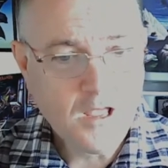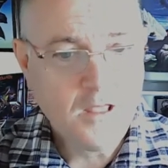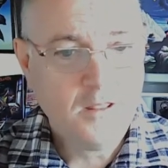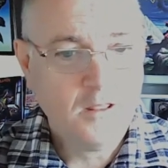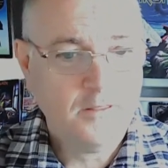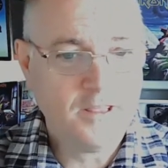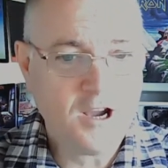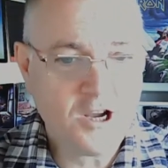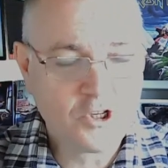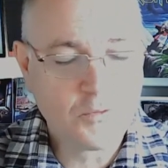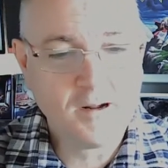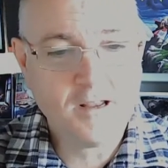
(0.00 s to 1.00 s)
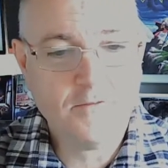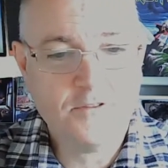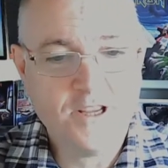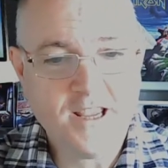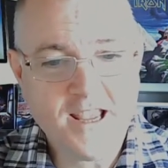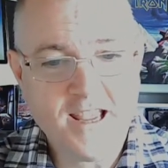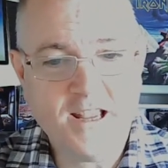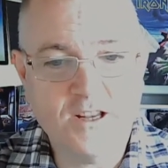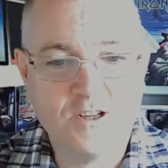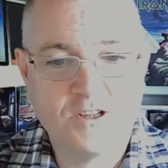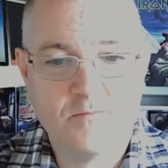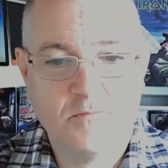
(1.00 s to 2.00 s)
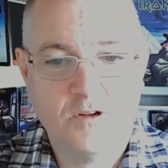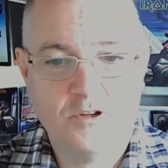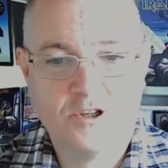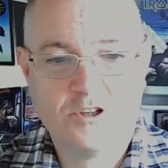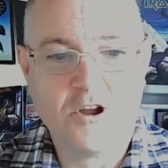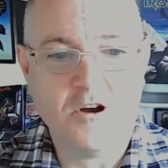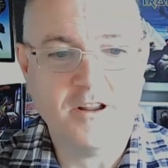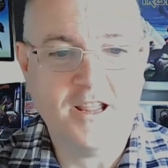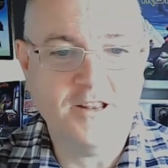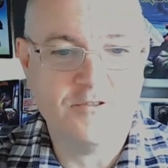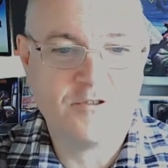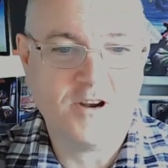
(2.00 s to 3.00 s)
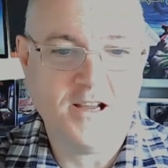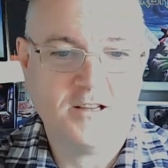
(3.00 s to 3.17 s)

The Archway of Tears. Stonking track.